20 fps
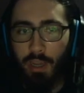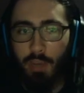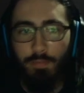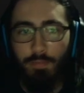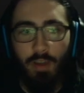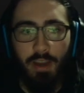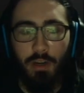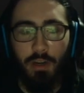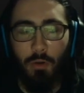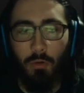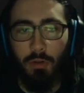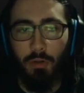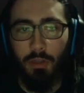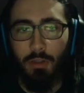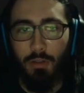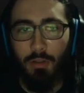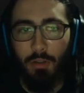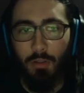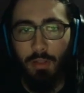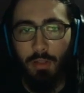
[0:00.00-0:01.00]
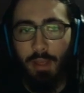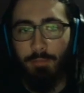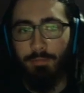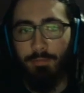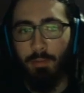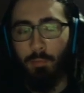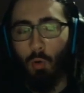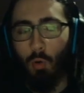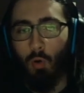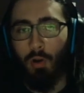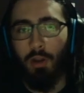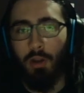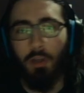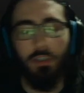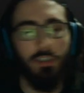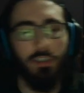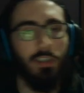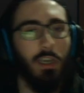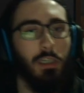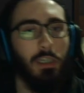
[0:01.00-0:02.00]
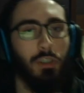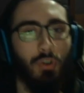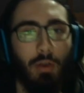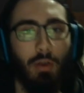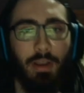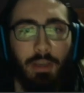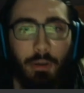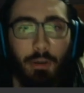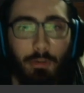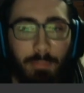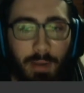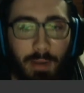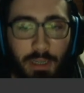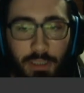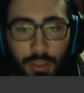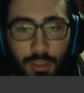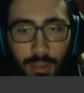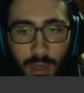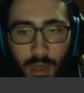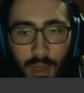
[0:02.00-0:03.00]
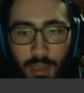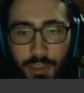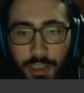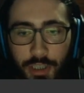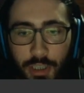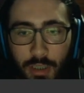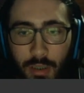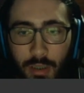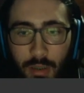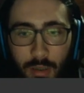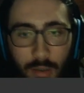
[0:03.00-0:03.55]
If I don't let Vaporeon just get Dracoed by Dragalge,